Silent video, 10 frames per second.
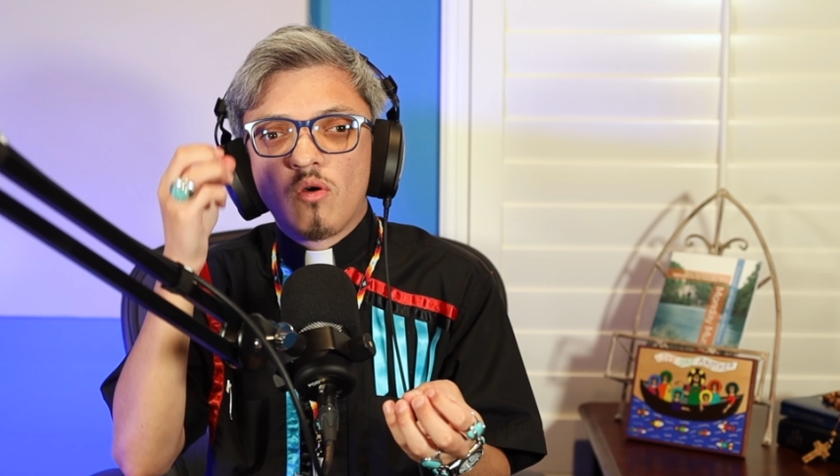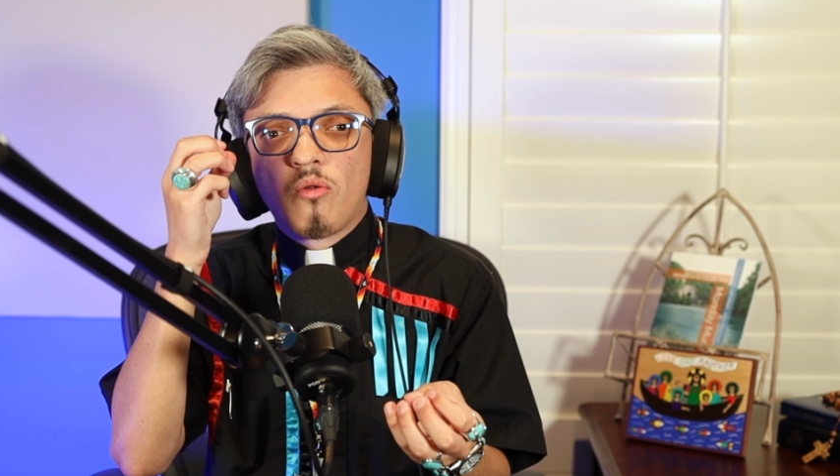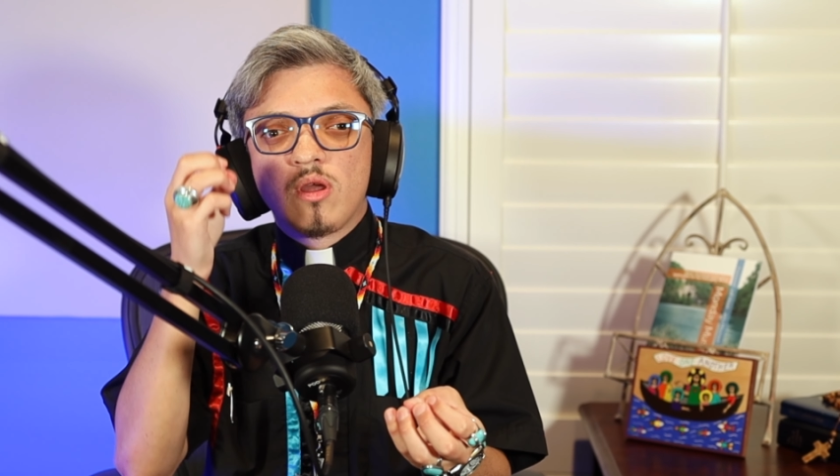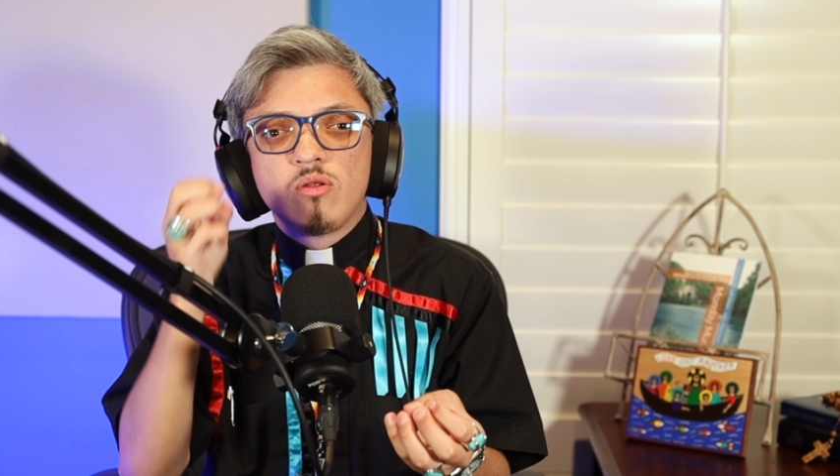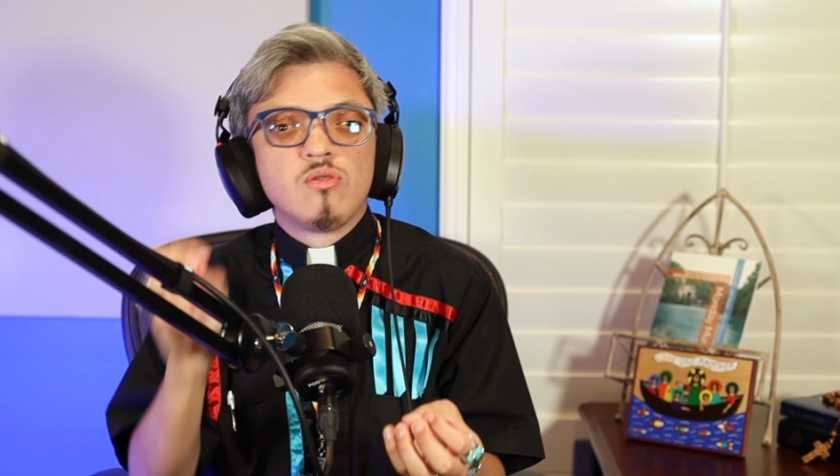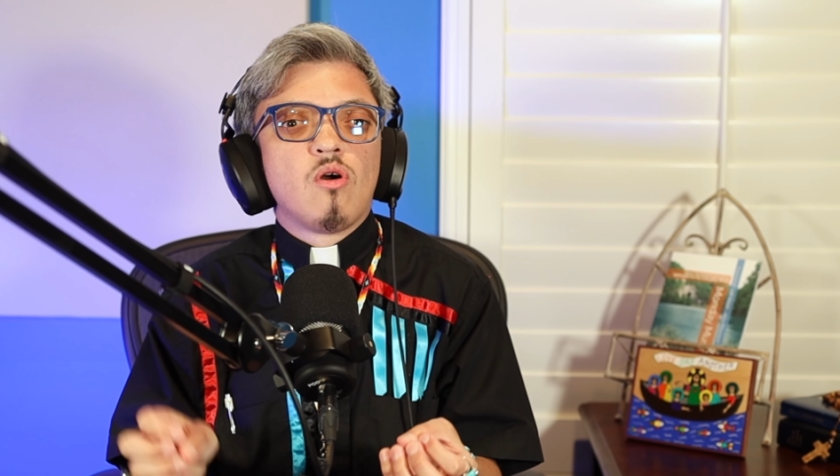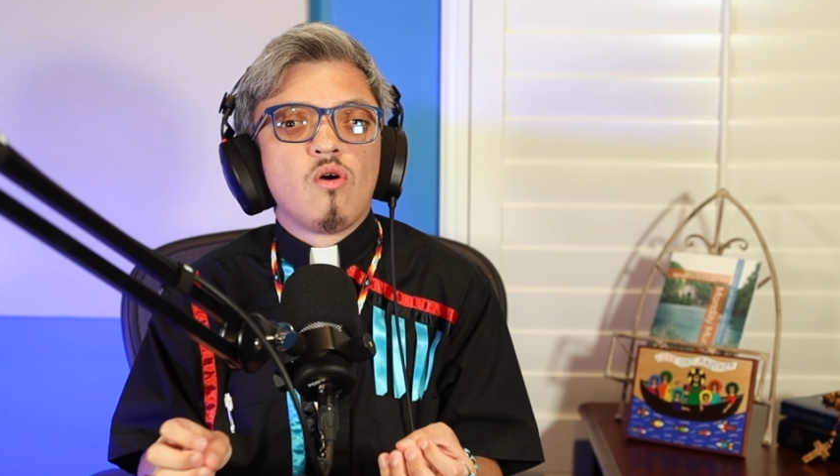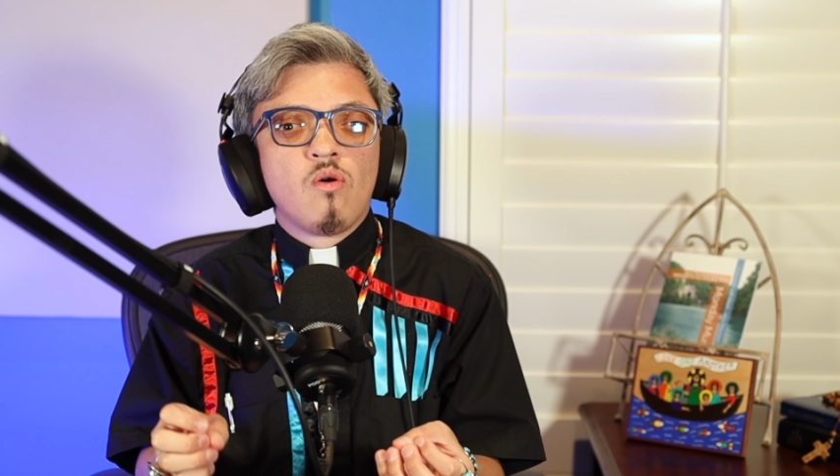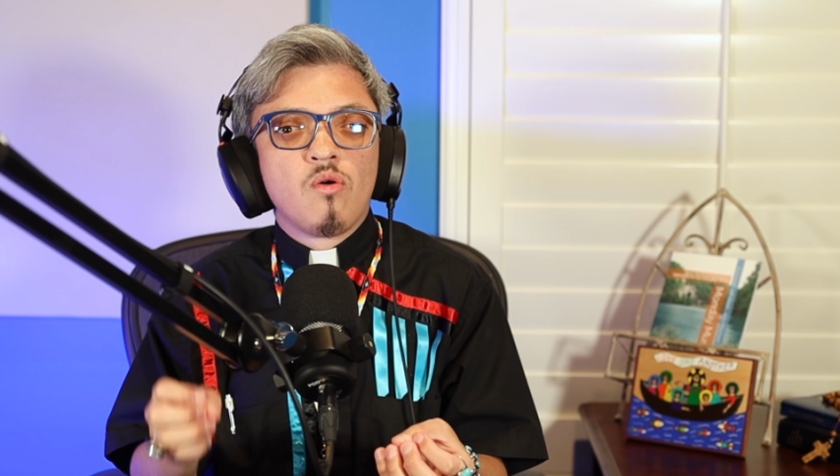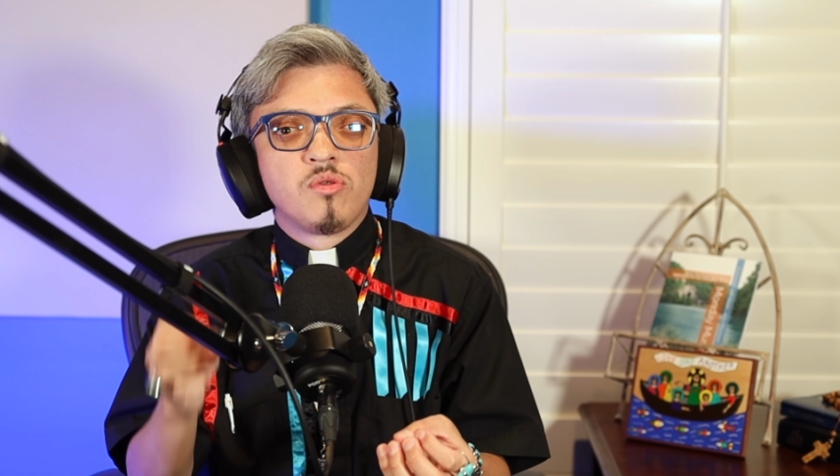only
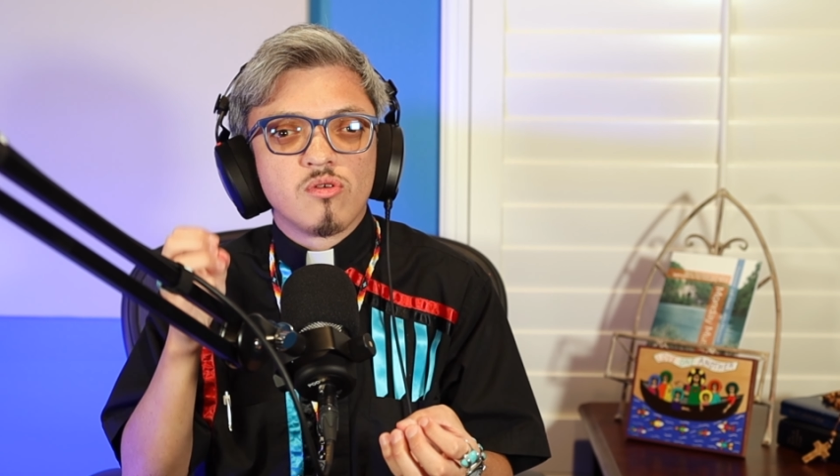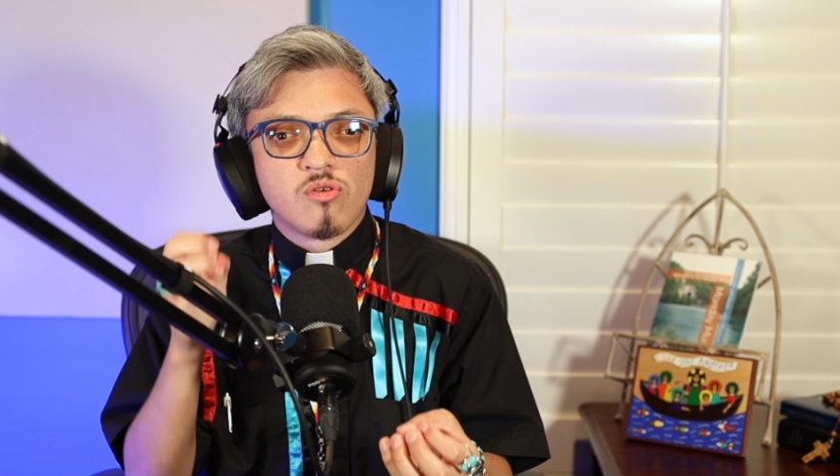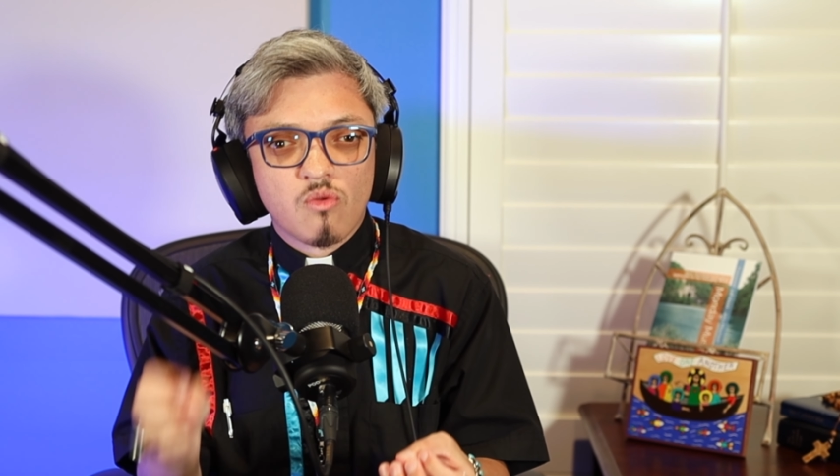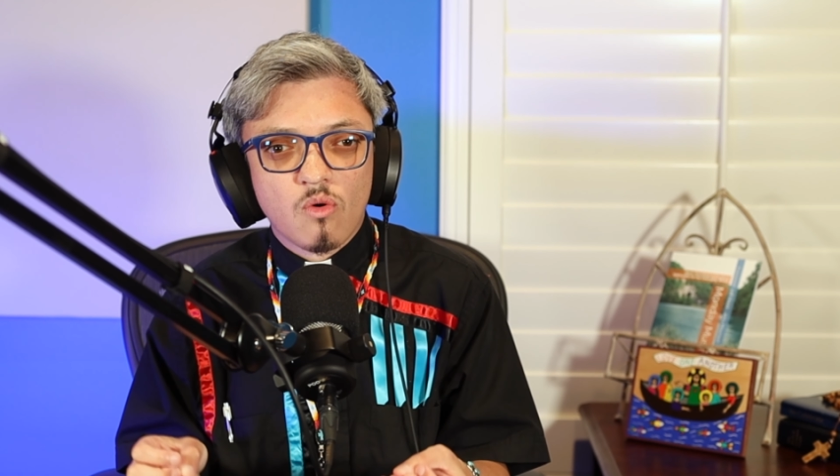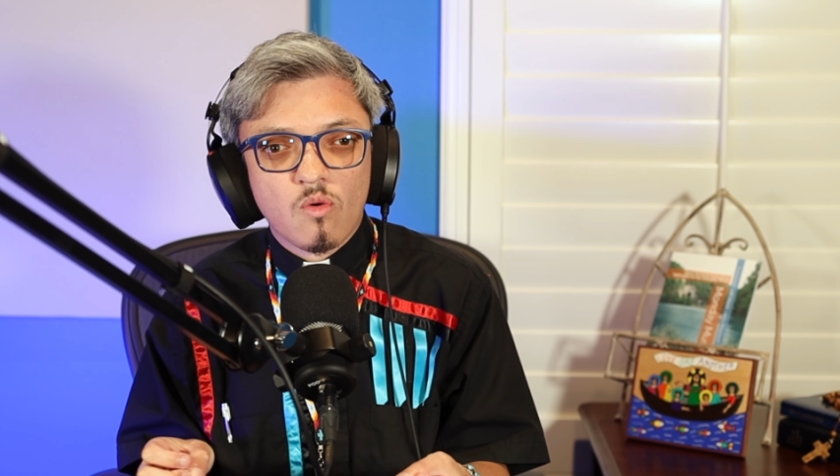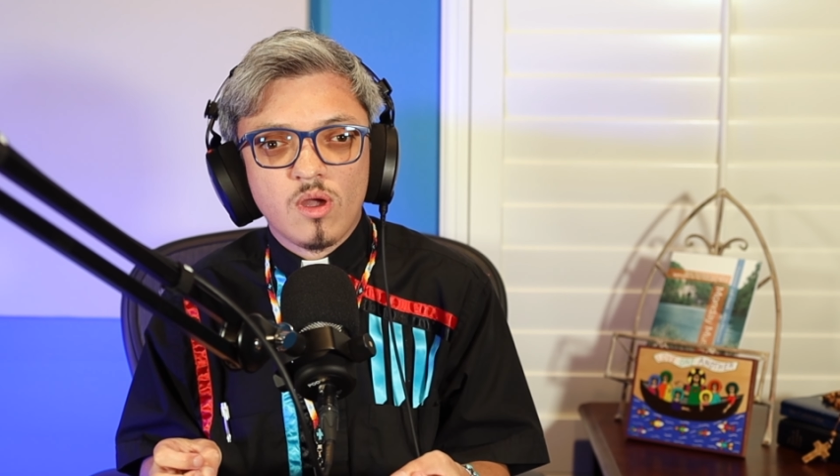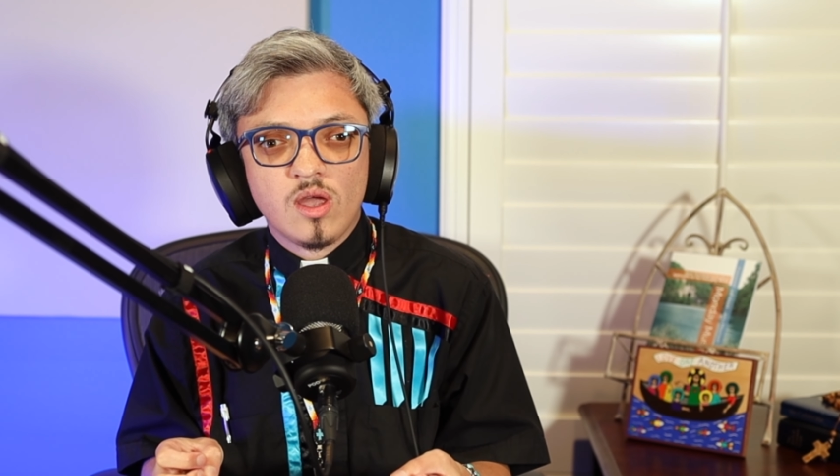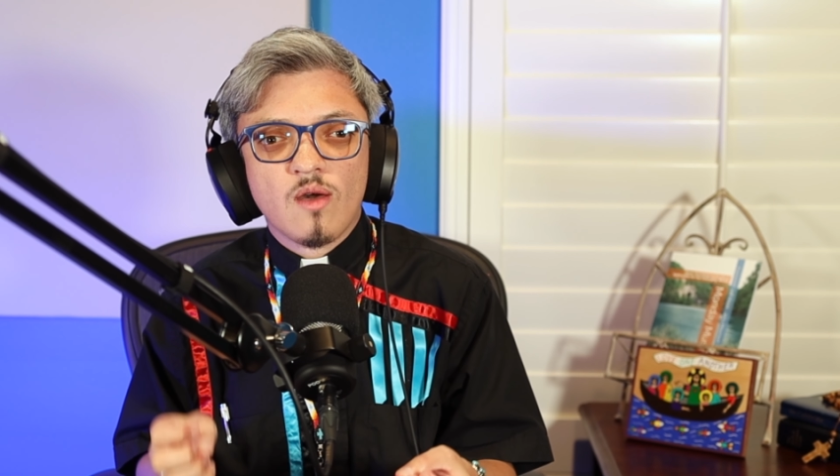know the story